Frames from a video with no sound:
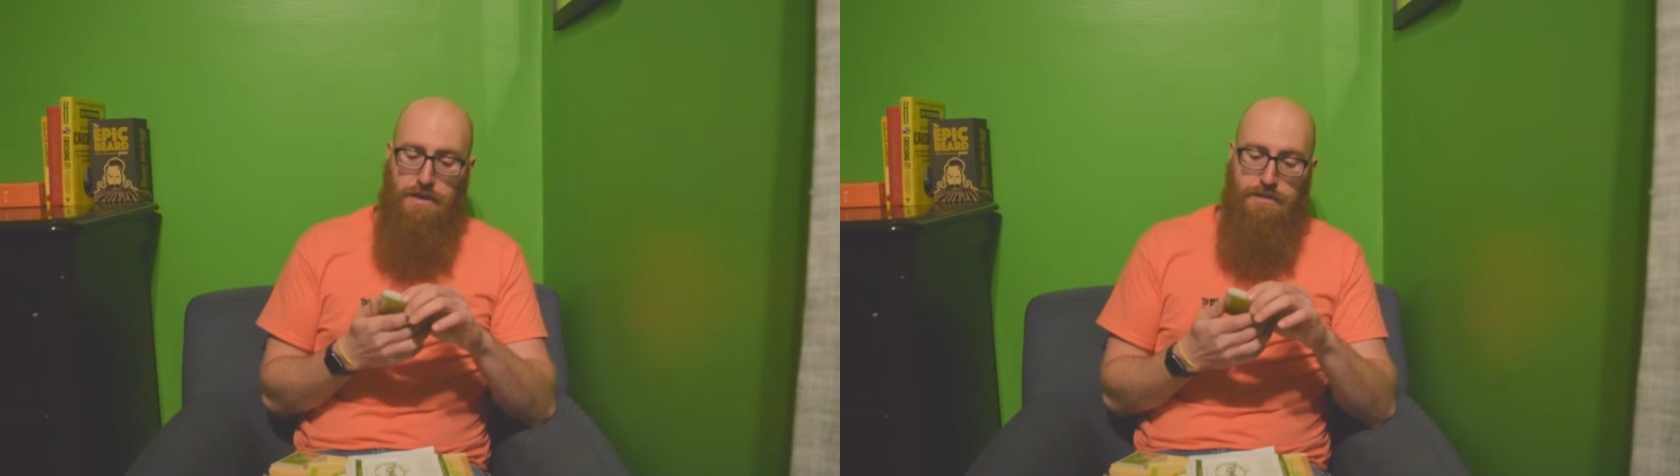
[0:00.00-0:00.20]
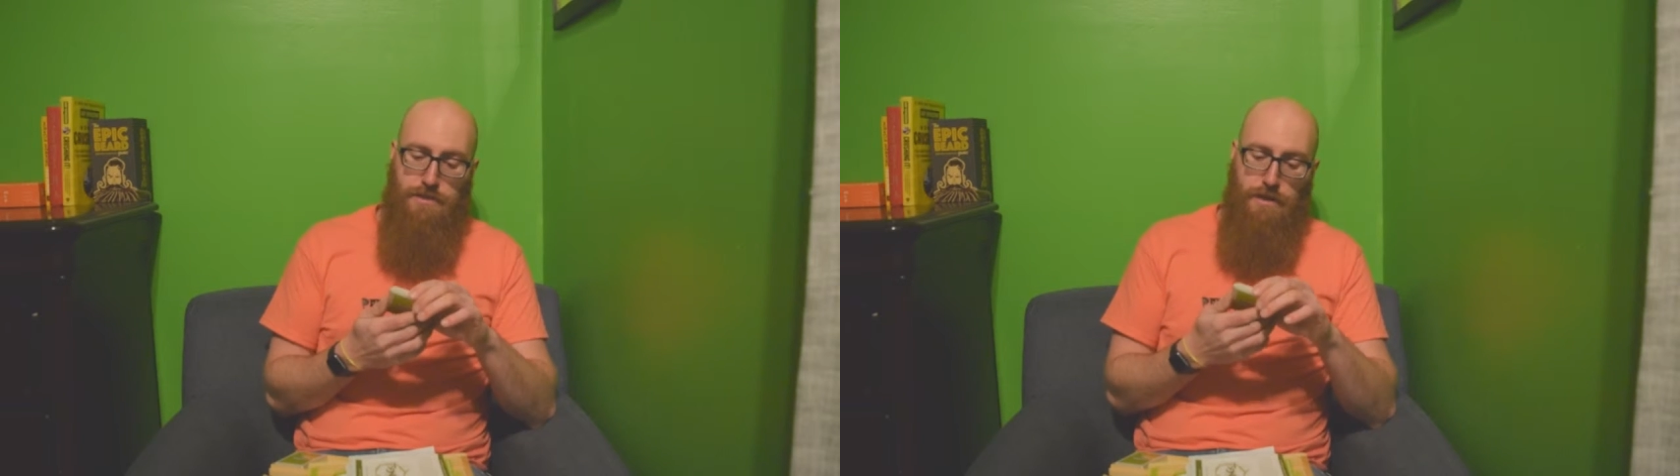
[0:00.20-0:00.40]

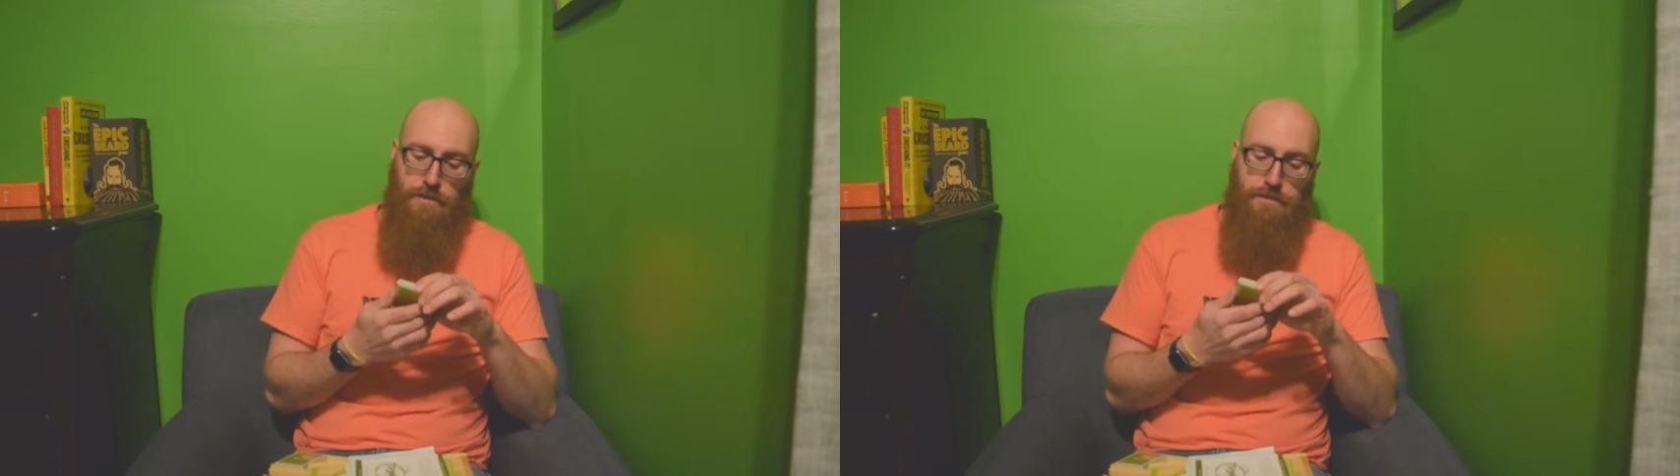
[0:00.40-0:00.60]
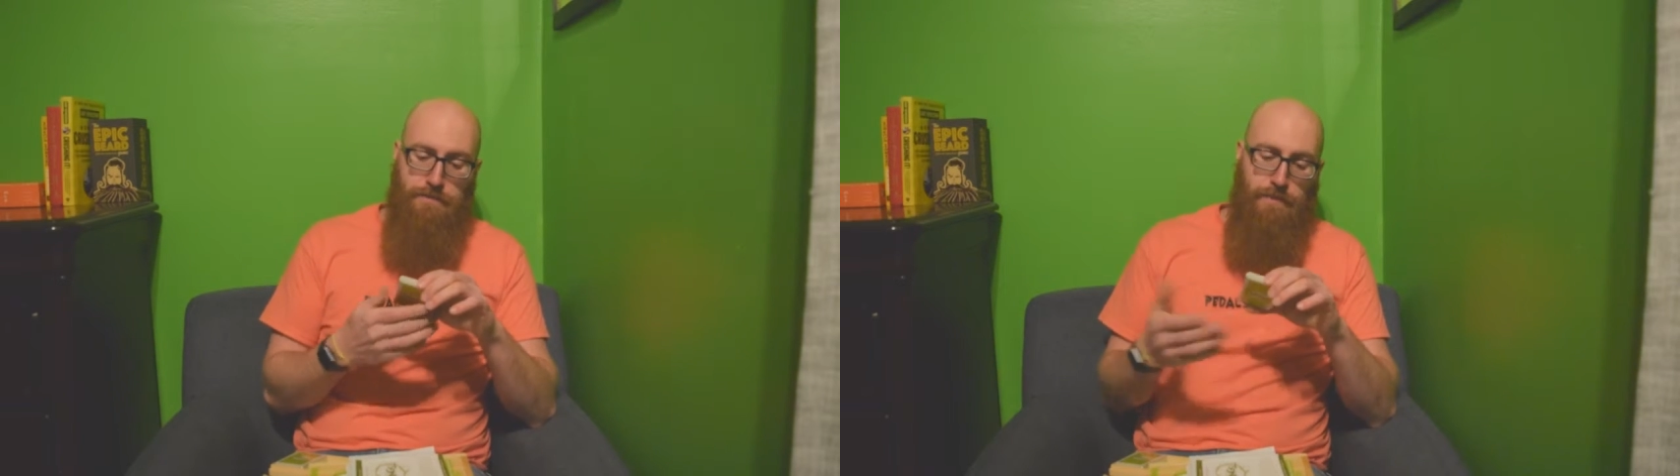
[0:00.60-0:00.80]

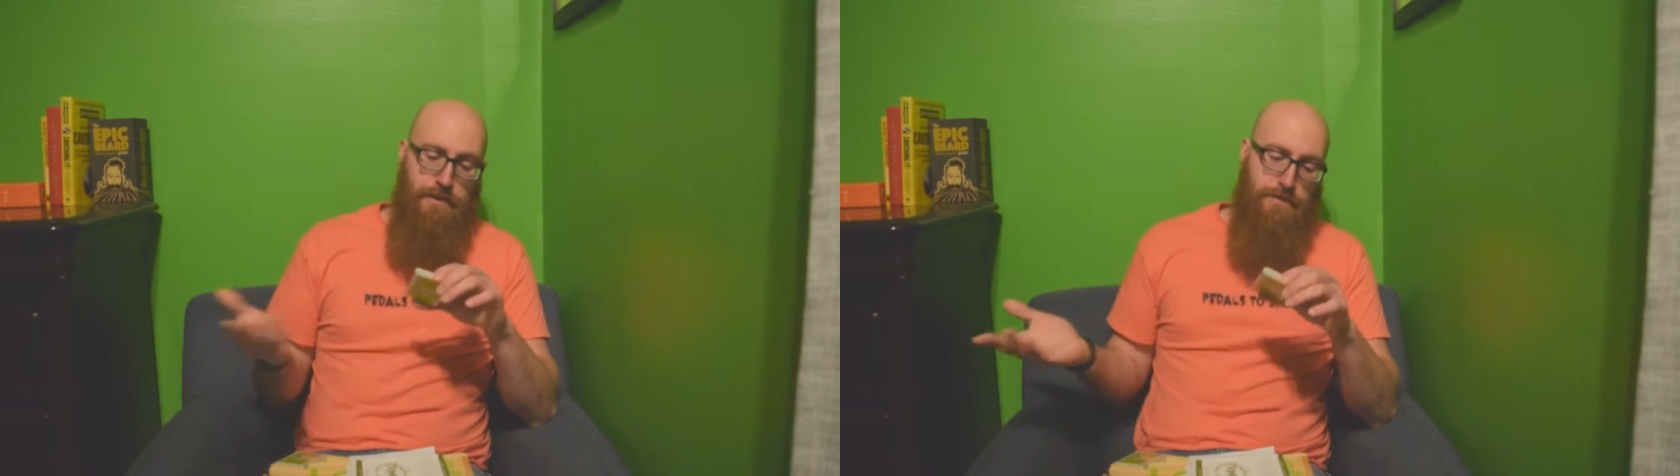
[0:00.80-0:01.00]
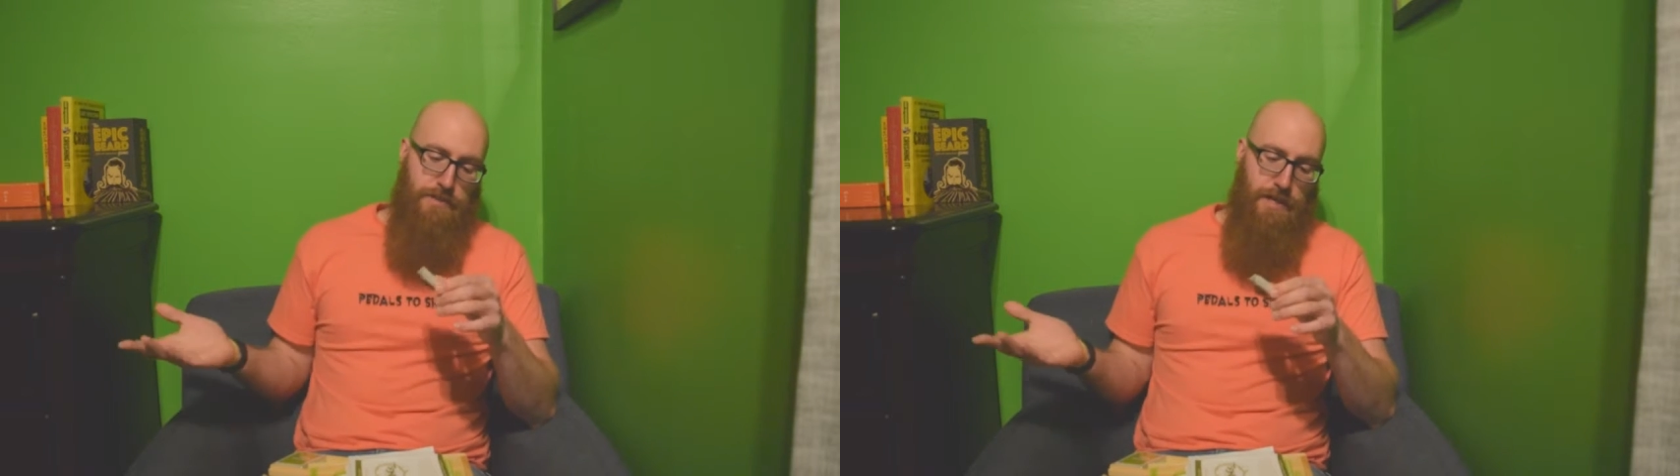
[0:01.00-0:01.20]
So
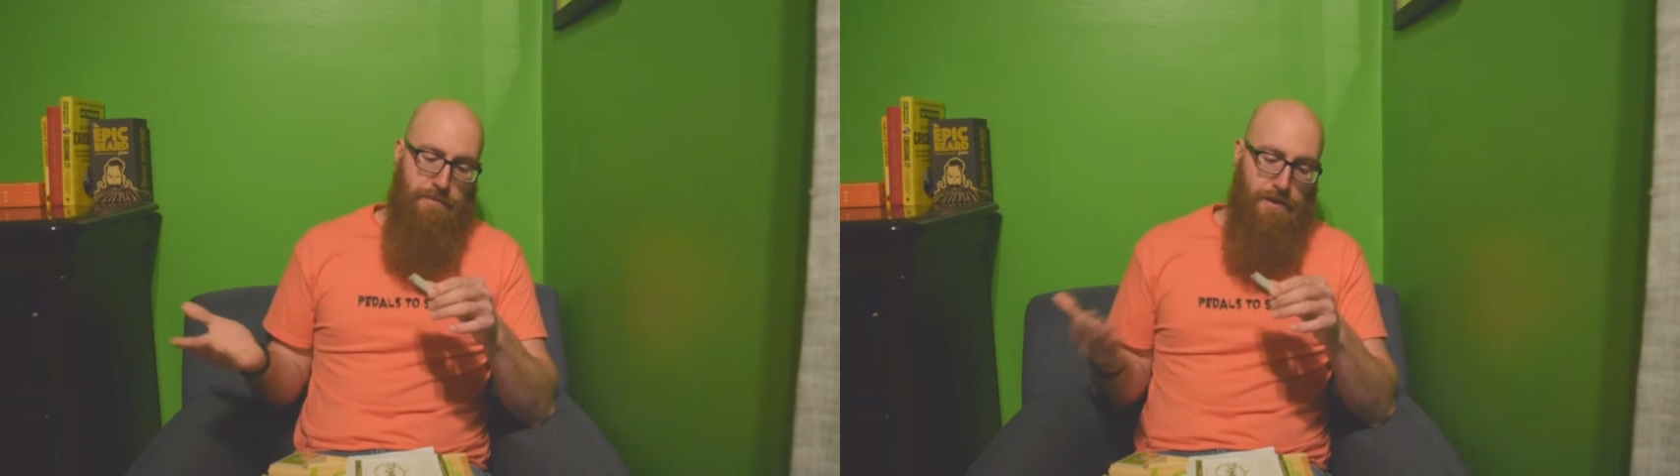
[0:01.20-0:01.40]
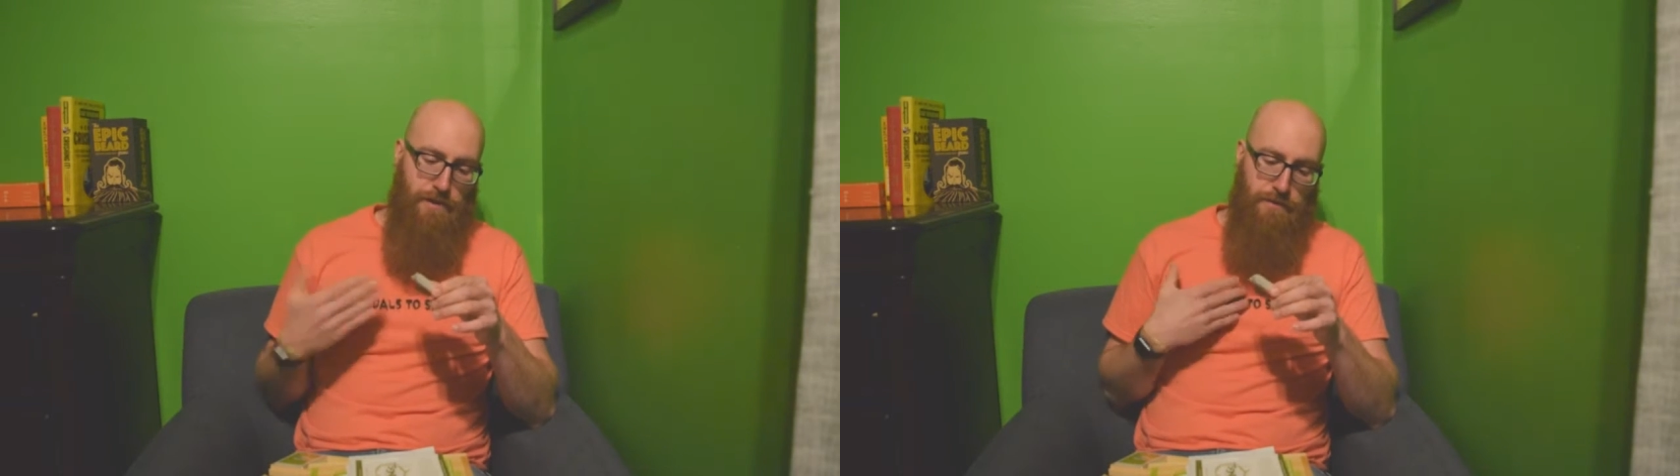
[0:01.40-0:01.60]
say
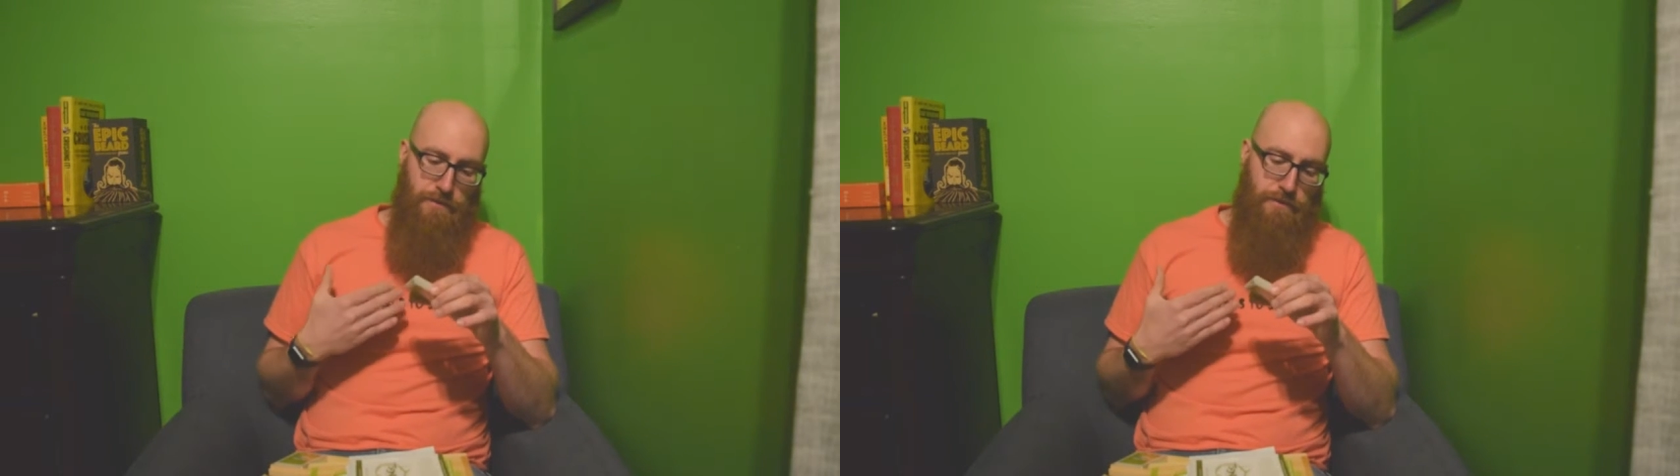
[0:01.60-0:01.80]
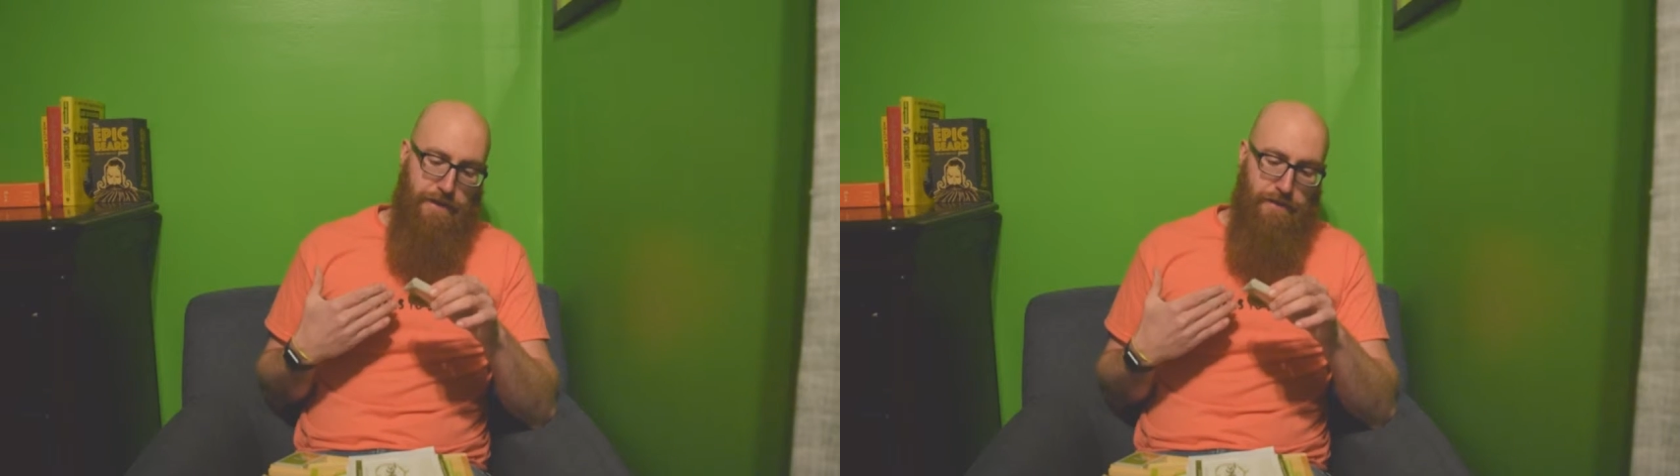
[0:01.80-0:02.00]
I'm here, I'm
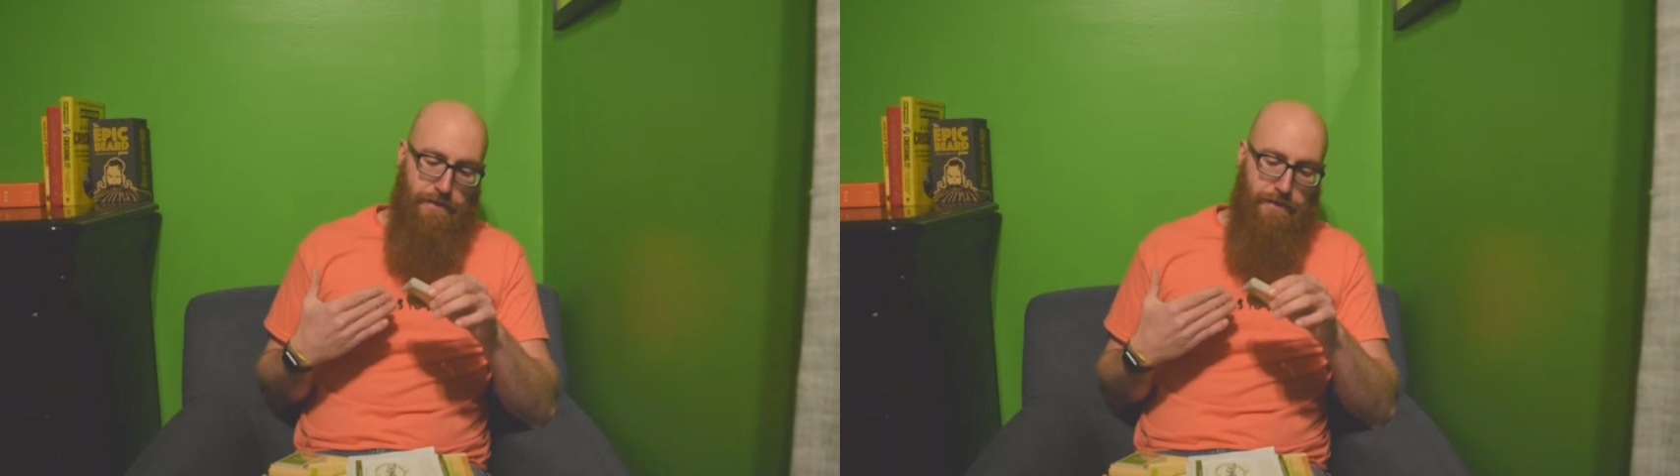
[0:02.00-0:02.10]
the reader.